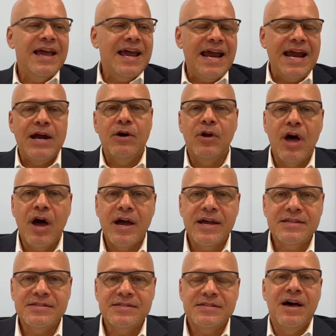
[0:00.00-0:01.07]

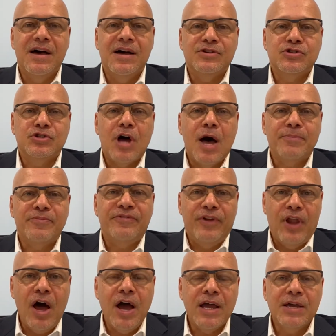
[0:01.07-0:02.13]
Airlines stopped
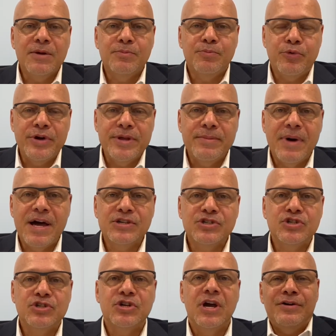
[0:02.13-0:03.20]
flying pretty
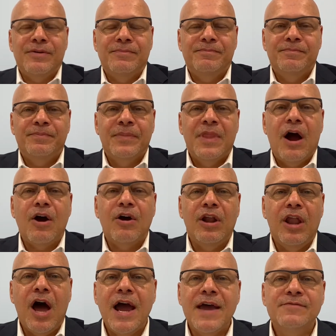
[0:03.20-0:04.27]
much. Our
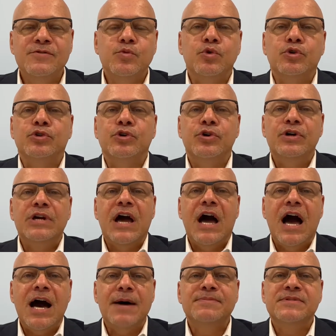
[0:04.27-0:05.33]
lives were turned
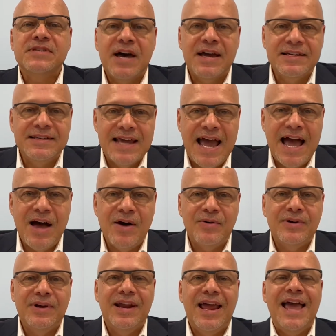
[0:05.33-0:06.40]
upside
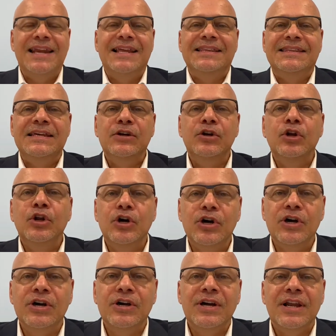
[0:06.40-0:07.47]
down, and it didn't
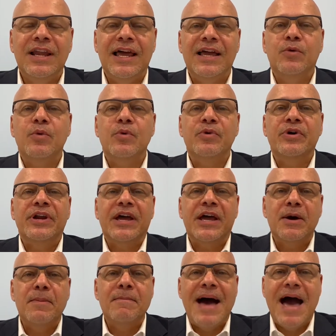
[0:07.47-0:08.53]
look like we were going to
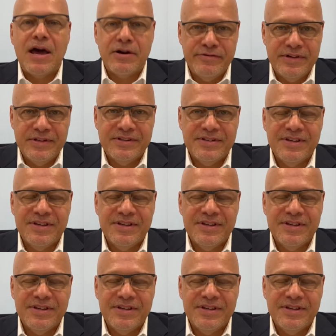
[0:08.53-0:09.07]
come out of it.